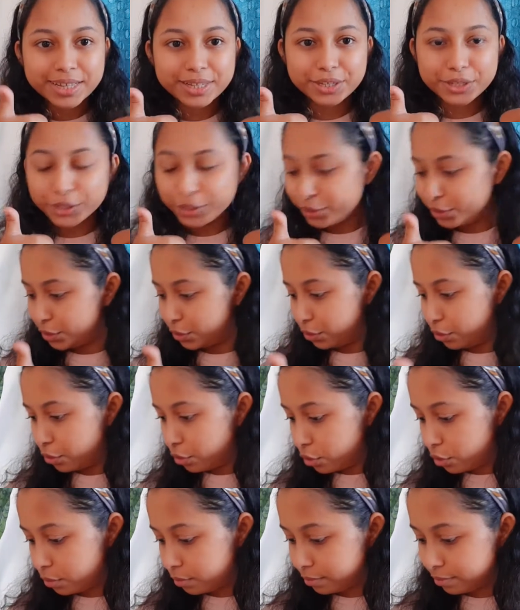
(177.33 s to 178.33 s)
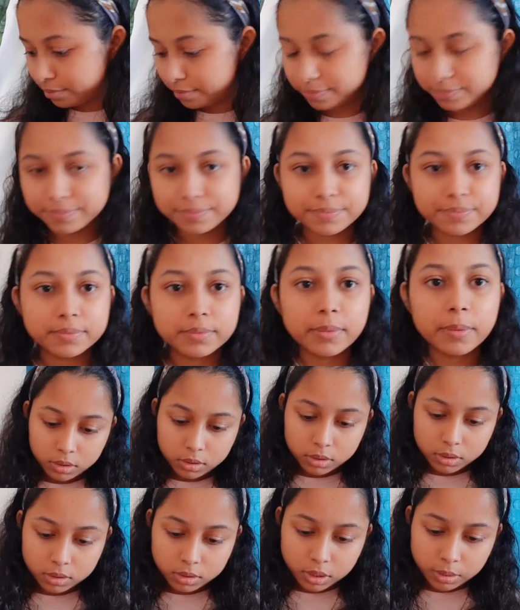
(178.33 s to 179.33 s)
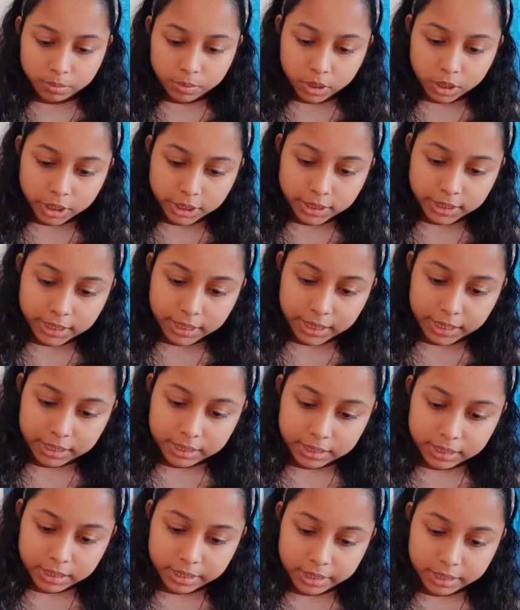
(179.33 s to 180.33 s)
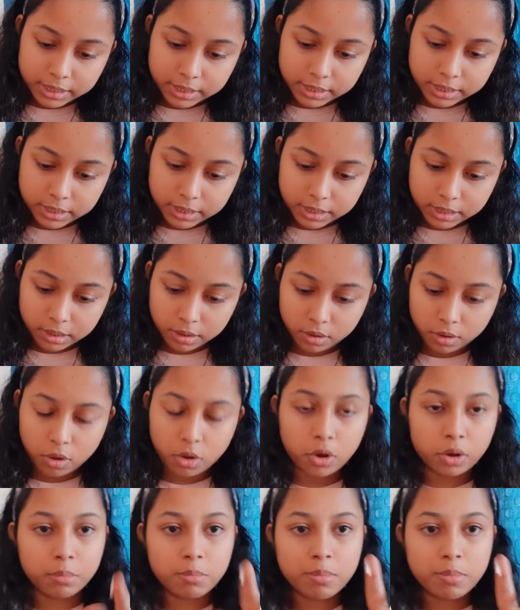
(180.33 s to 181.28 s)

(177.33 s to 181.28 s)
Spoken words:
Good to go. So I'm gonna take this on